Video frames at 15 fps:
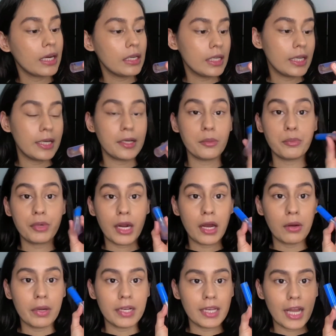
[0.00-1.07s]
Glare Brow
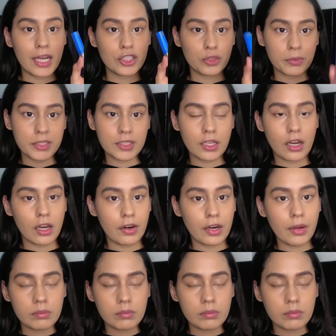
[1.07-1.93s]
and Lash Mascara.